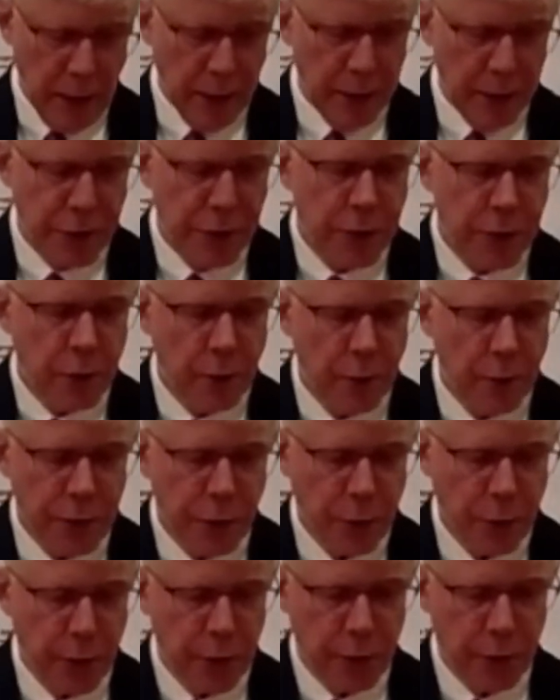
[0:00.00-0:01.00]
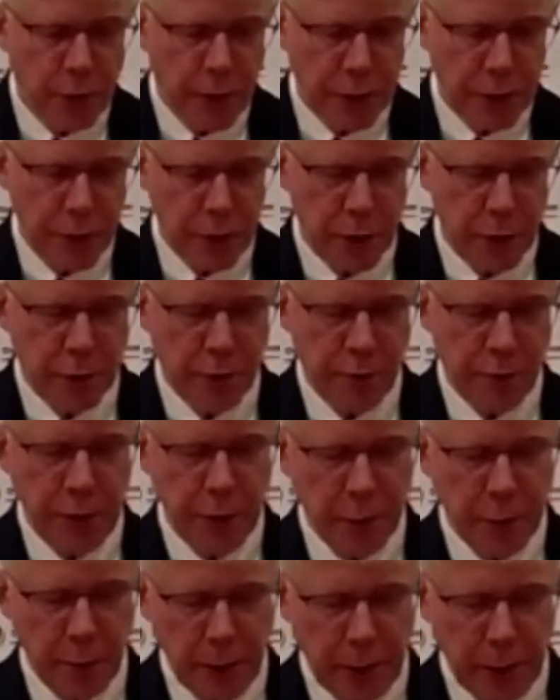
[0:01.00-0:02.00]
In this series, we address this
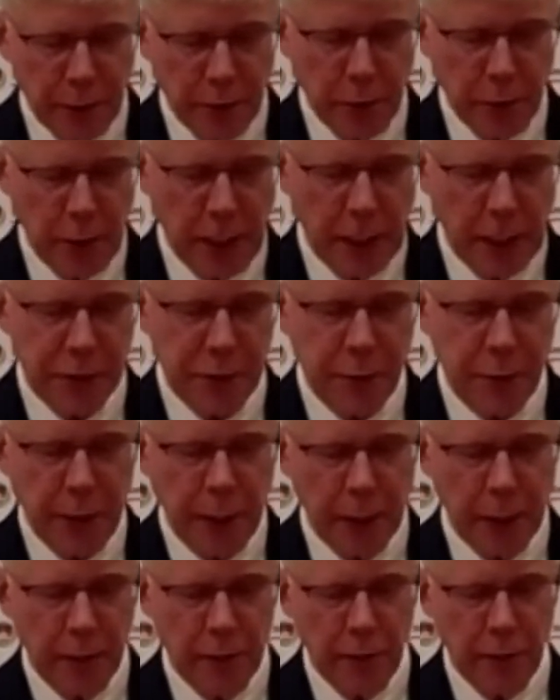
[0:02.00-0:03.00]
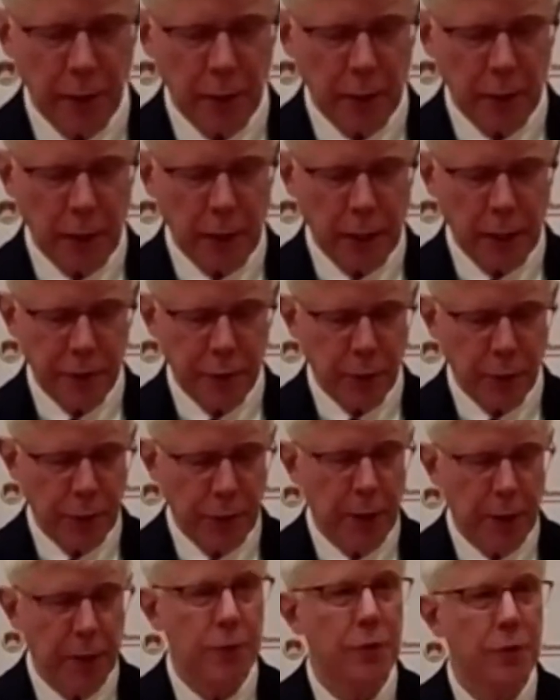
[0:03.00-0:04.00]
fundamental aspect of our lives
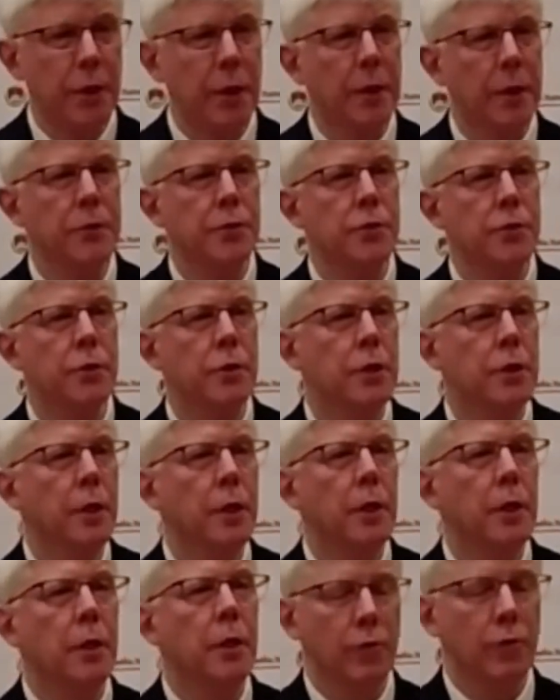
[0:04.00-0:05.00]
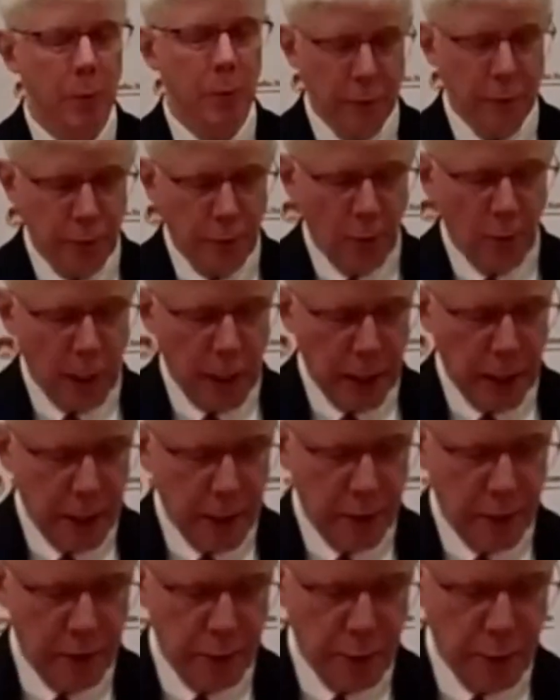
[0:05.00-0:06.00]
with insights from a
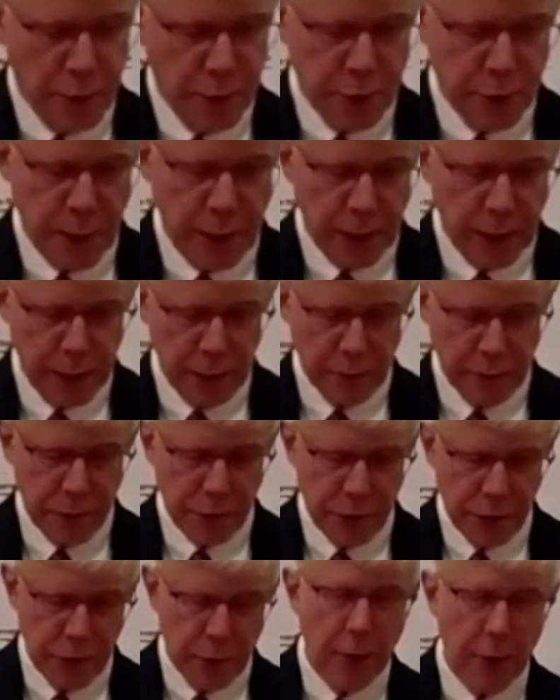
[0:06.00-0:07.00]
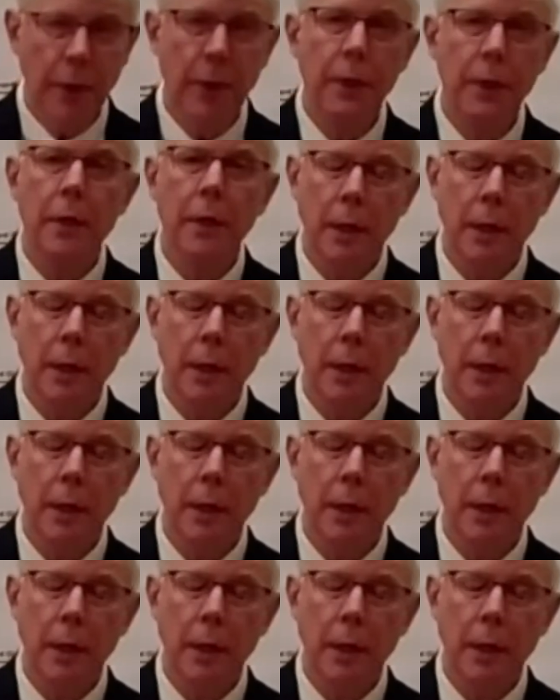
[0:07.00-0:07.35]
variety of perspectives,